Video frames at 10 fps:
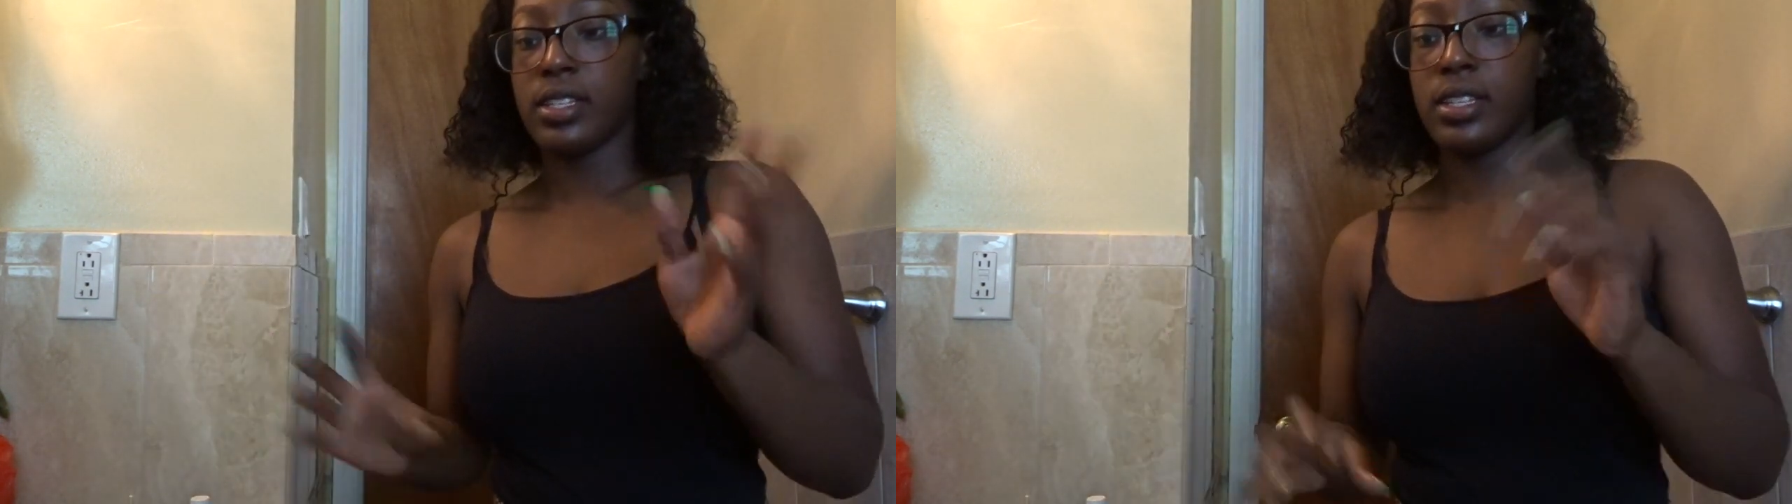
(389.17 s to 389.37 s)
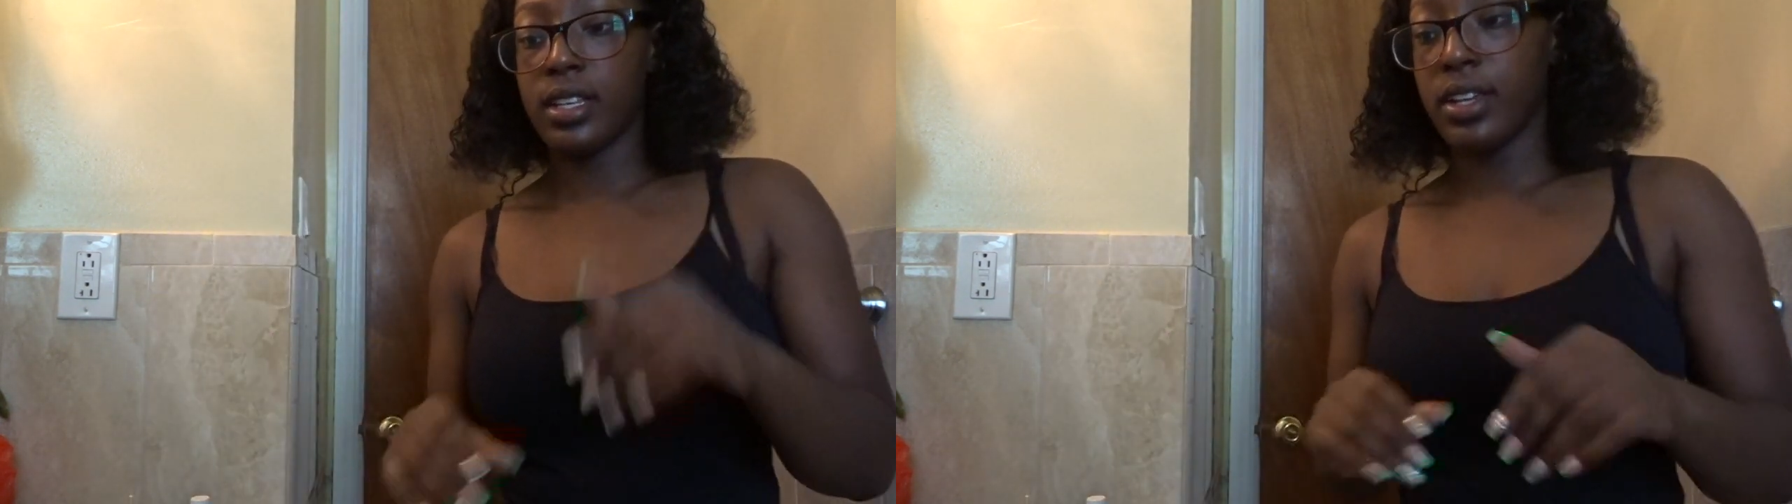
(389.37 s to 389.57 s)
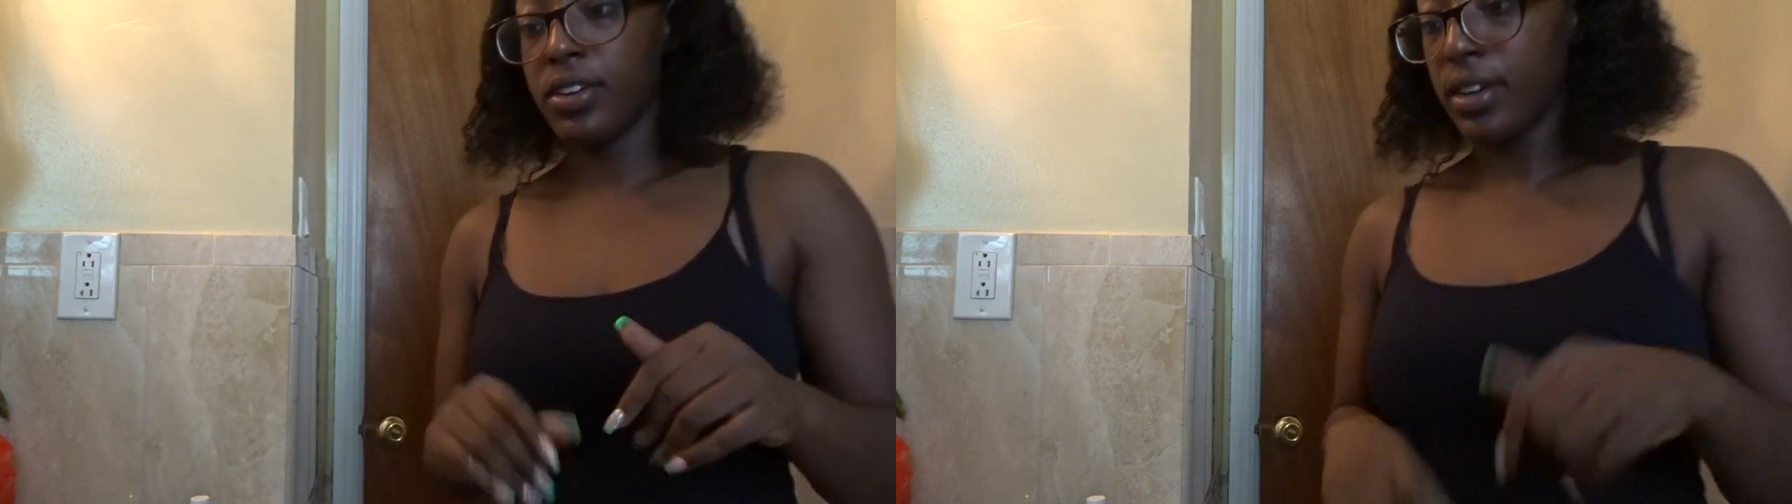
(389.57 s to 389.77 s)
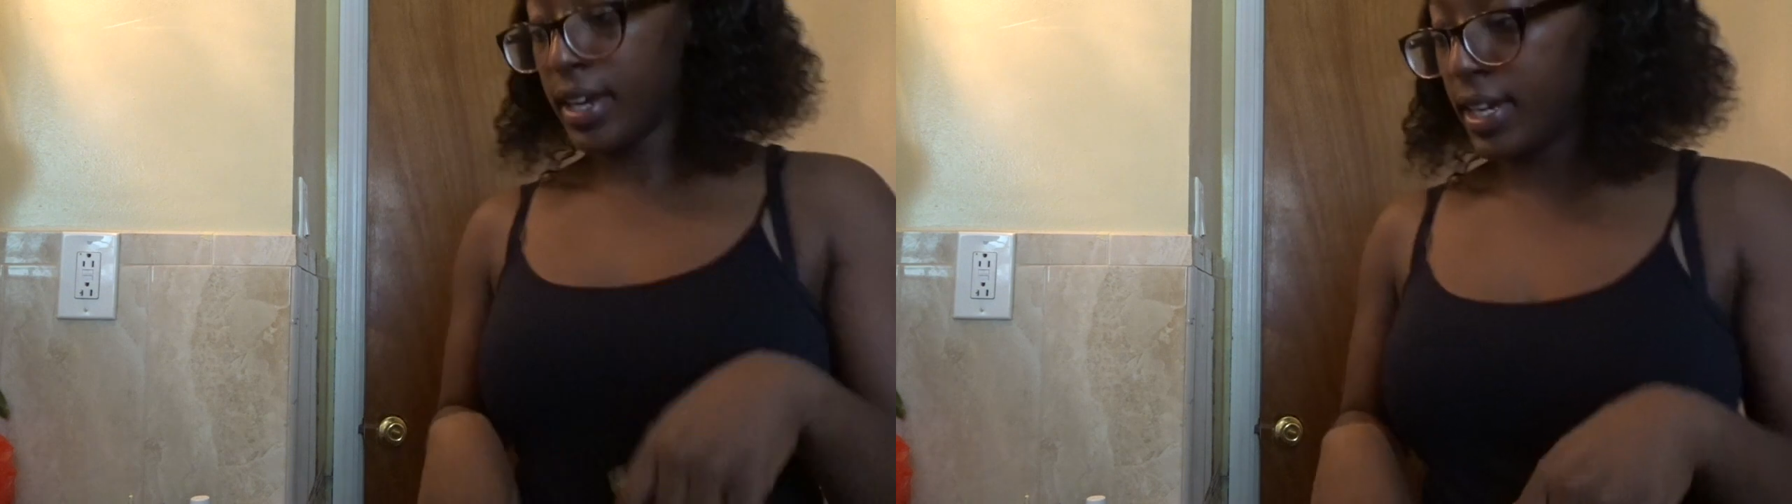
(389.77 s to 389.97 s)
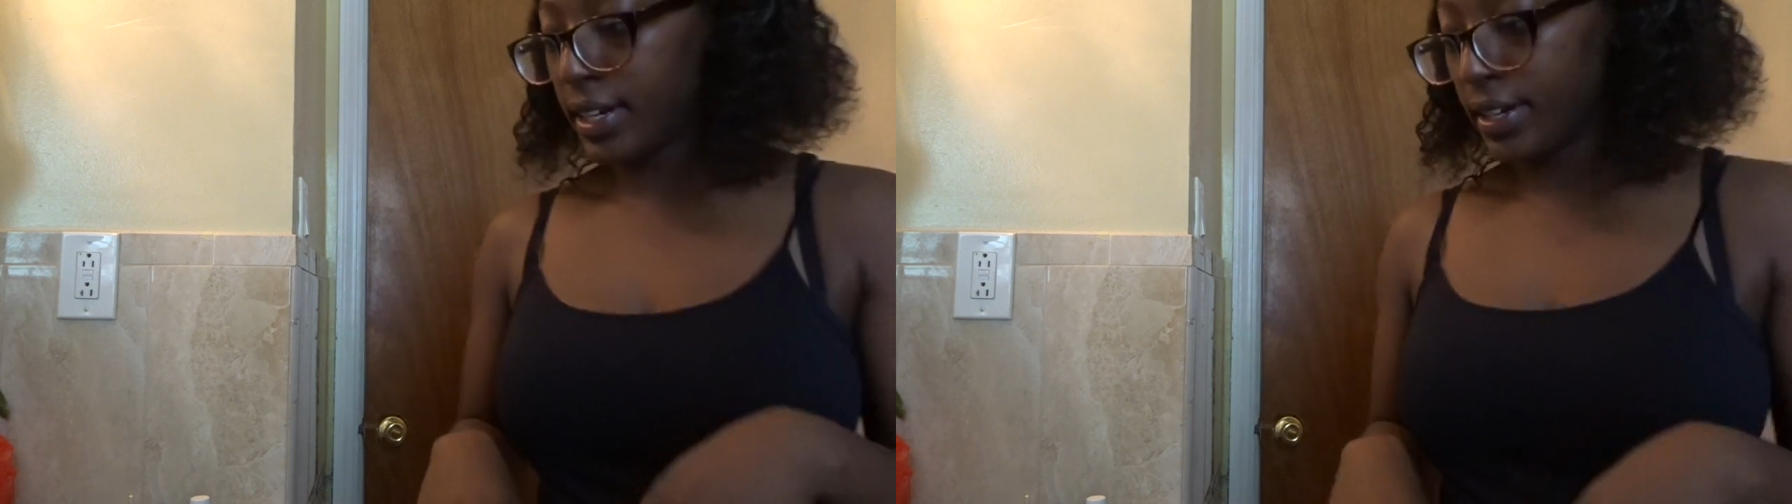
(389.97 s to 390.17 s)
sealing your
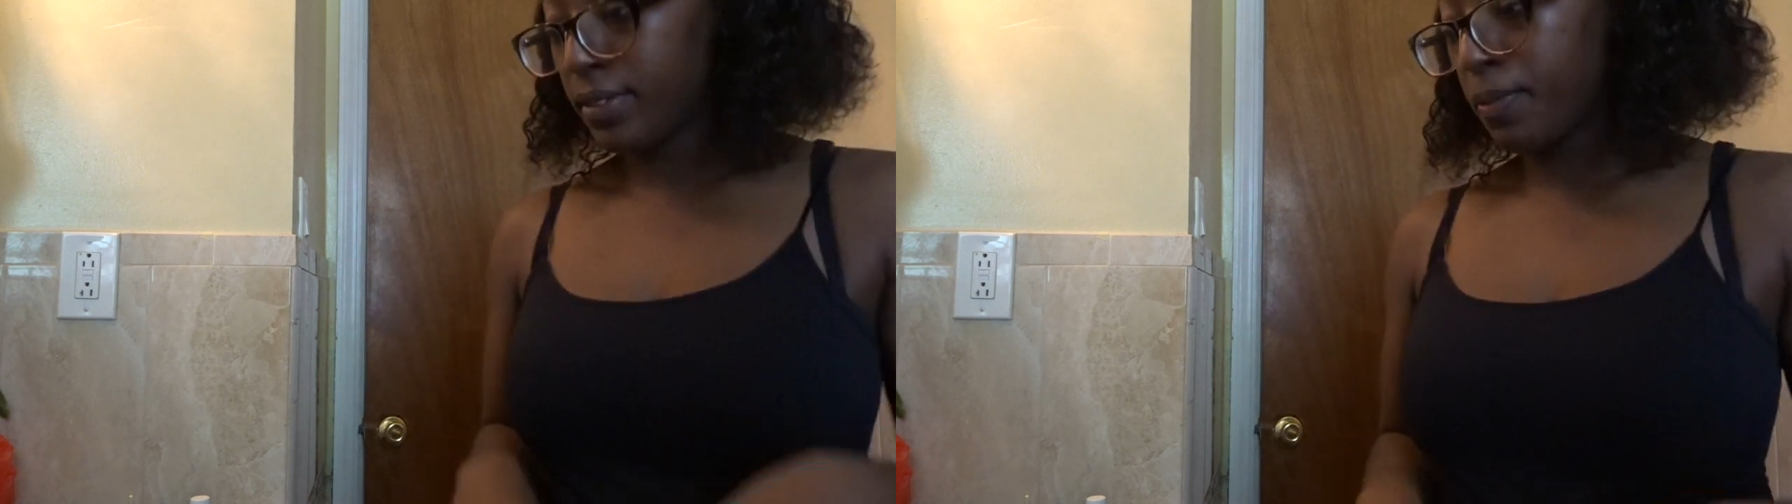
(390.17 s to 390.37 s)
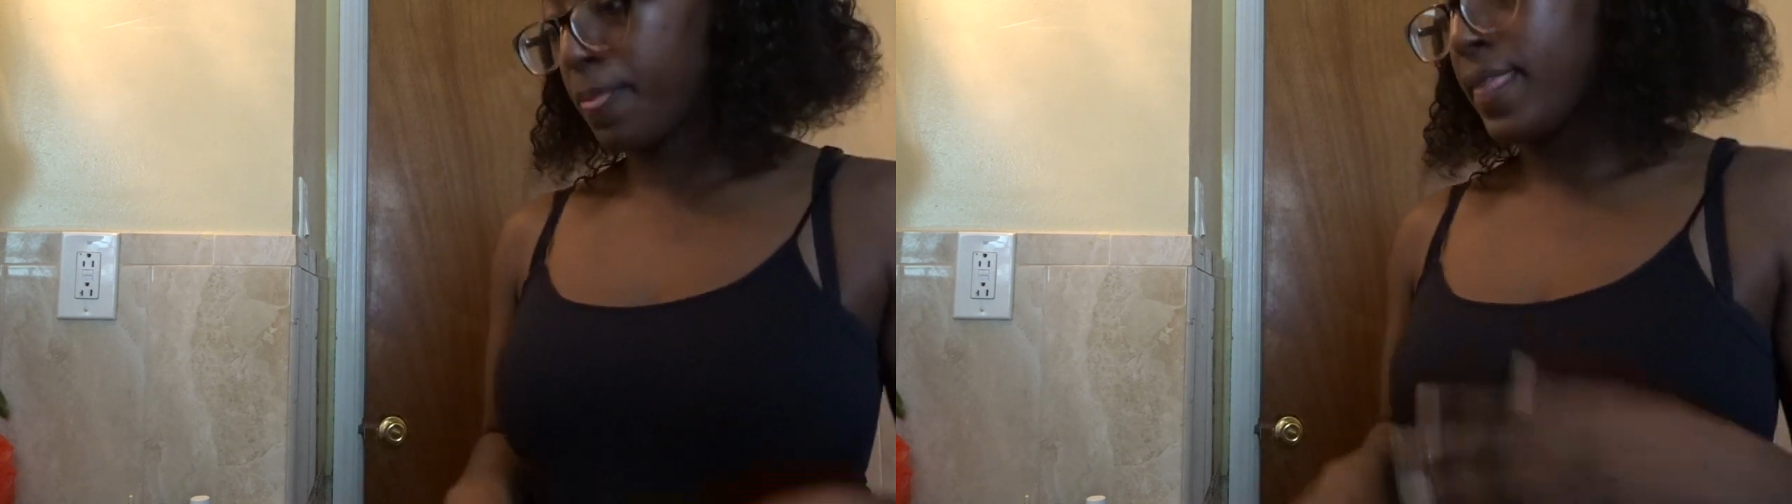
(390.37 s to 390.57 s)
hair,